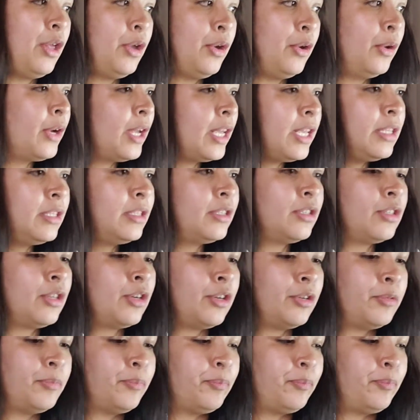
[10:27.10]
Okay,
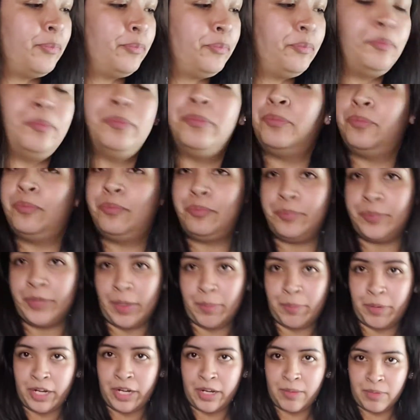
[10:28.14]
so
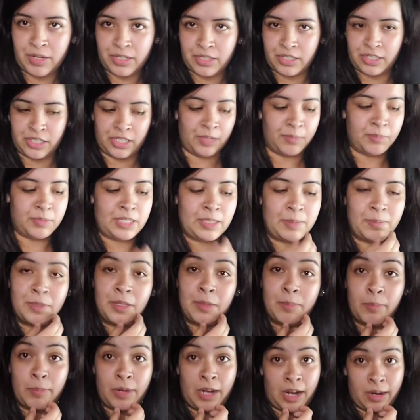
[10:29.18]
that pretty much sums up
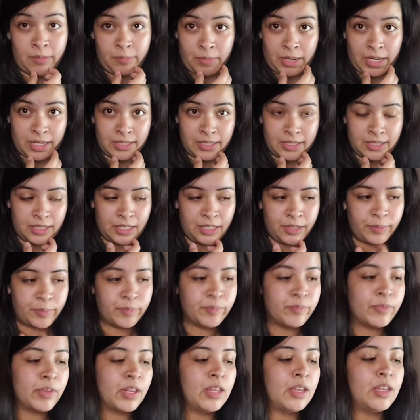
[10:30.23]
the unboxing.
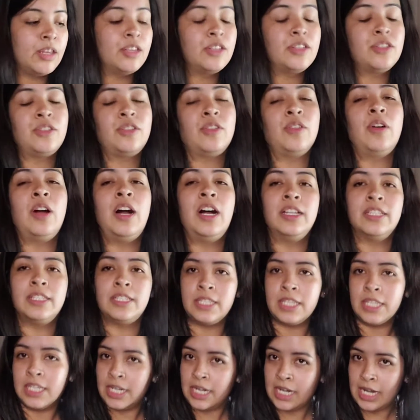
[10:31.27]
So on
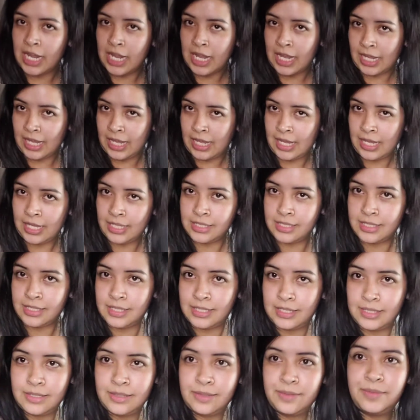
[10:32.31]
to the
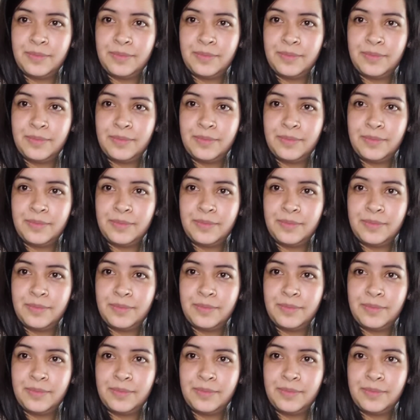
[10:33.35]
next.